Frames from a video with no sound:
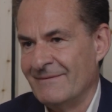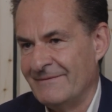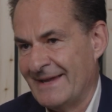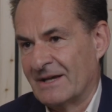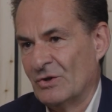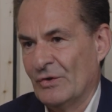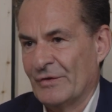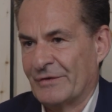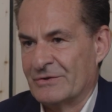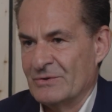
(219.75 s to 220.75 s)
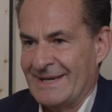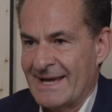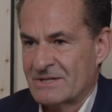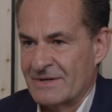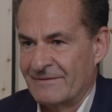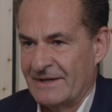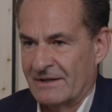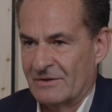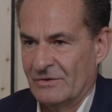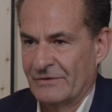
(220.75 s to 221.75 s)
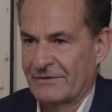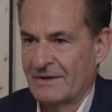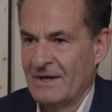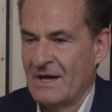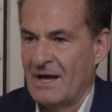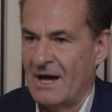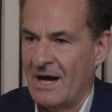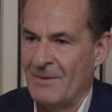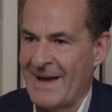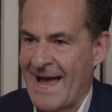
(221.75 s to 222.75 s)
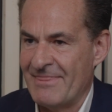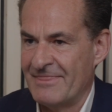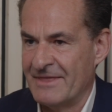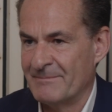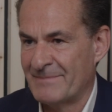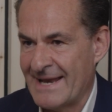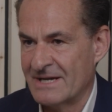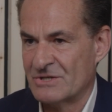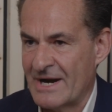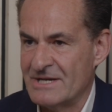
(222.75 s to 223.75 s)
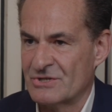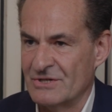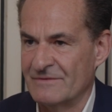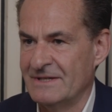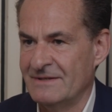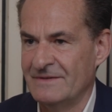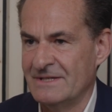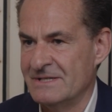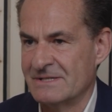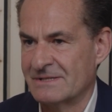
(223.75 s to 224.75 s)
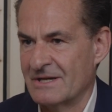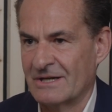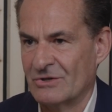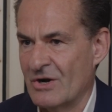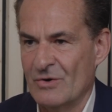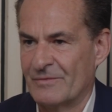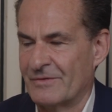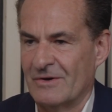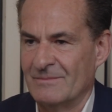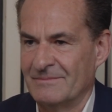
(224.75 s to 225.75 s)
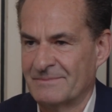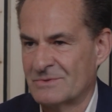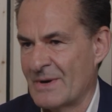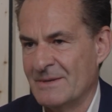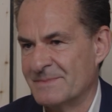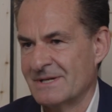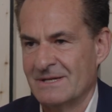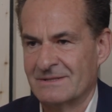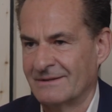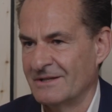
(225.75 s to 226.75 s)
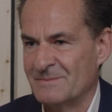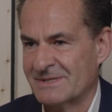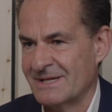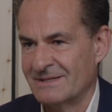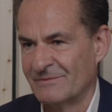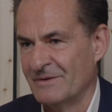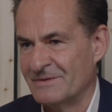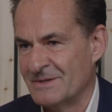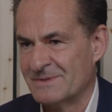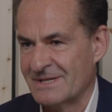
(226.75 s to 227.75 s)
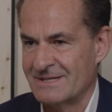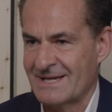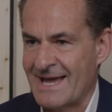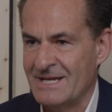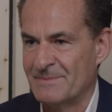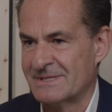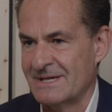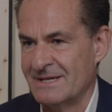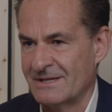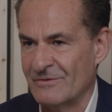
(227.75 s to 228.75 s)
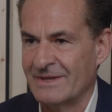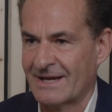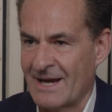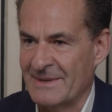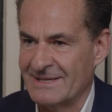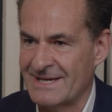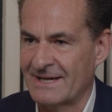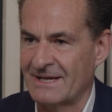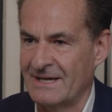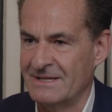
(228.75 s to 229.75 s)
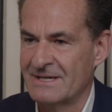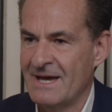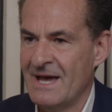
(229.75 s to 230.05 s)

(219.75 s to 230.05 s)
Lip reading: vehicles to electric vehicles, and the penetration of EVs is going to grow from 20% to 30% to 50% to 80% over the coming decade,